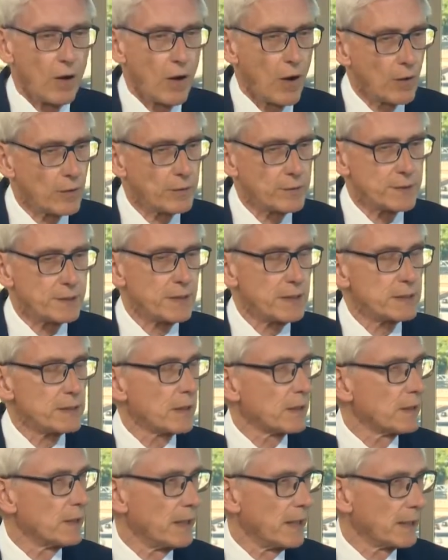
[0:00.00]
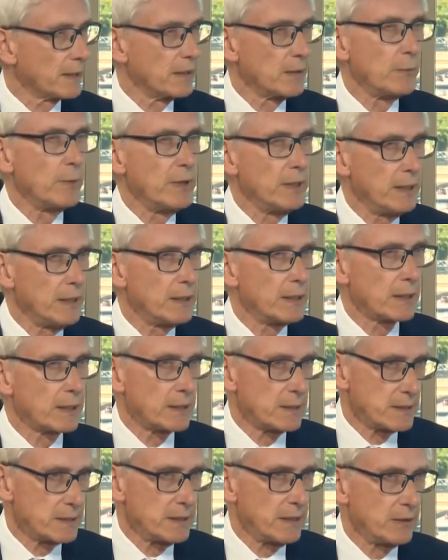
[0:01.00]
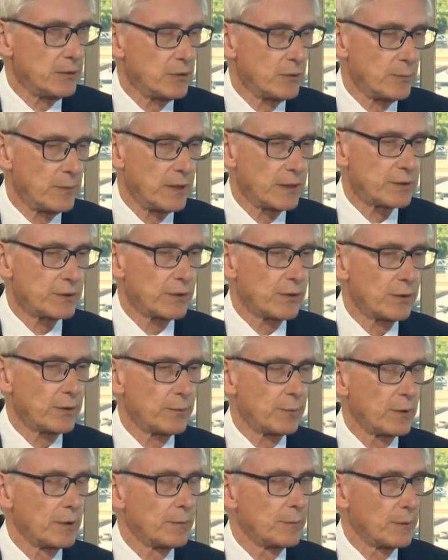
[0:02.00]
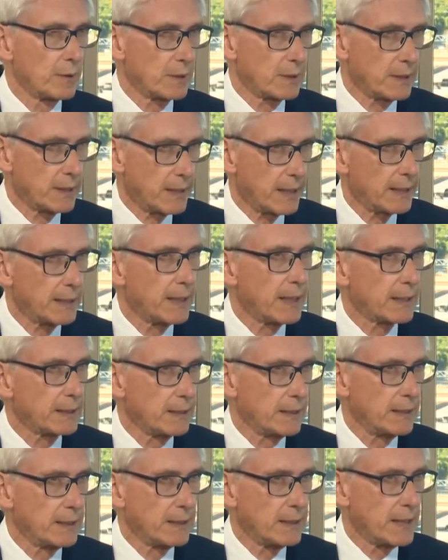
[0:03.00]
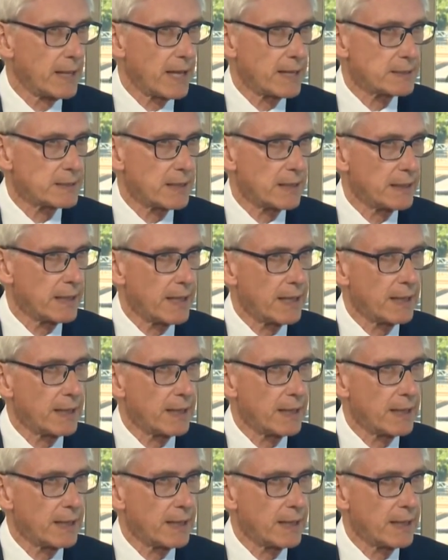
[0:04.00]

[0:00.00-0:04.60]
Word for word: All those things are connected. We need to continue to make sure that we're connecting the dots on